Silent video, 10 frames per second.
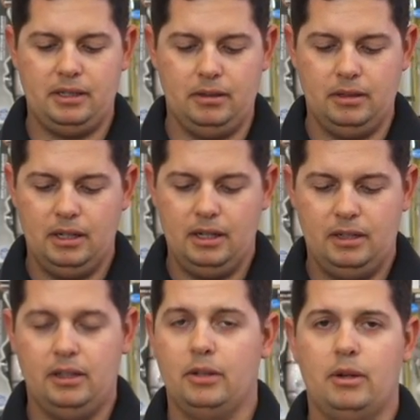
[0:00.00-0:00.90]
So
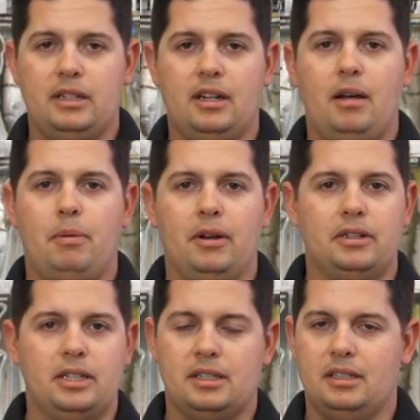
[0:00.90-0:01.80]
another great
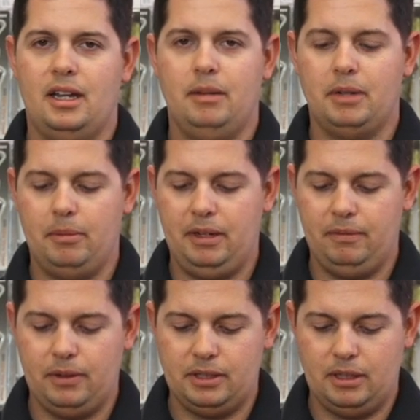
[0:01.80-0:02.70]
topwater just in time coming in
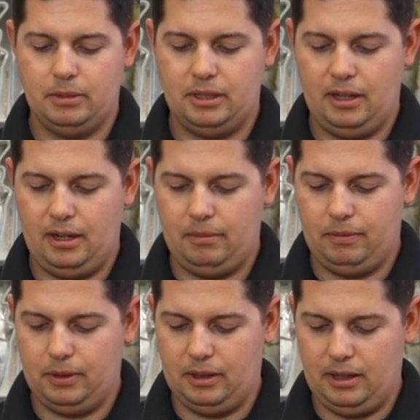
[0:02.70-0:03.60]
for the summertime
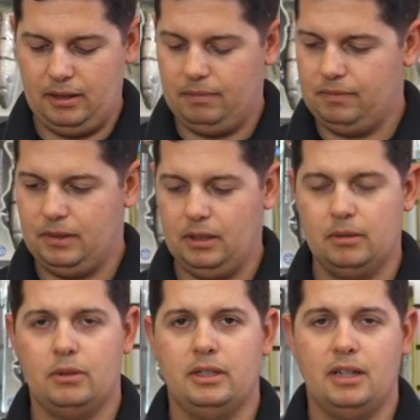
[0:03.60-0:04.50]
for, you know,
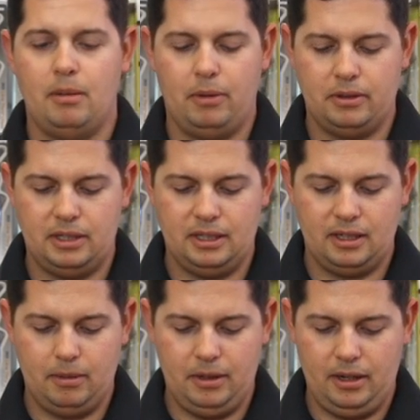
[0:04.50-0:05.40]
great topwater season
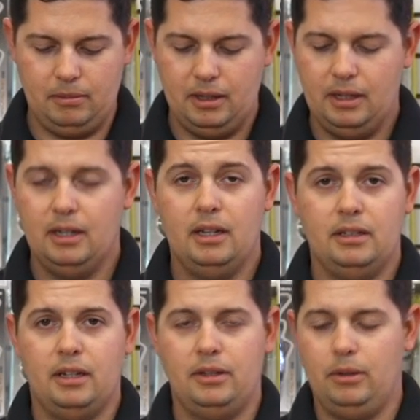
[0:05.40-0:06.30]
coming up.
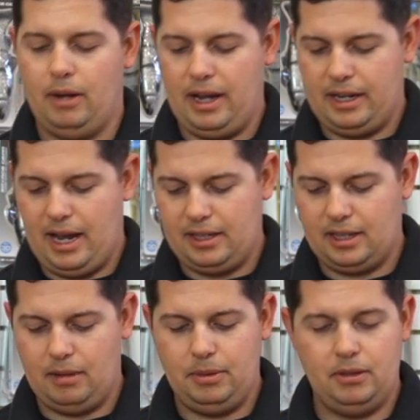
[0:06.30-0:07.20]
Another new ICAST
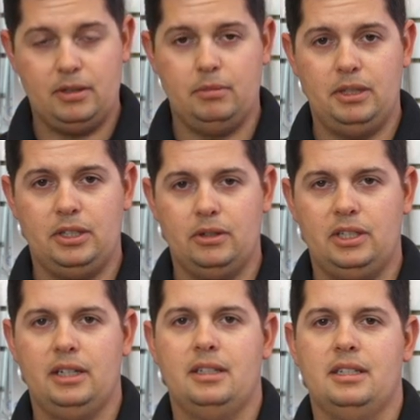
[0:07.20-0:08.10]
debut, so be sure to
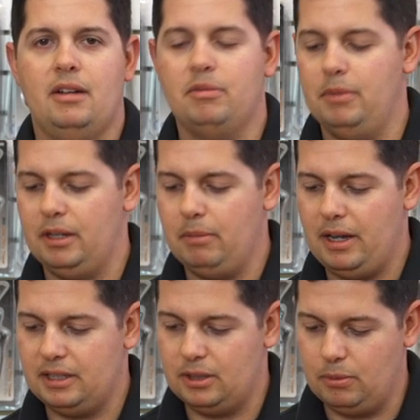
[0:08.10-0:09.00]
check these out from
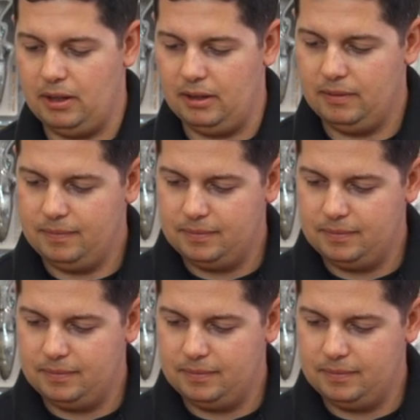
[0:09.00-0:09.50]
Megabass as well.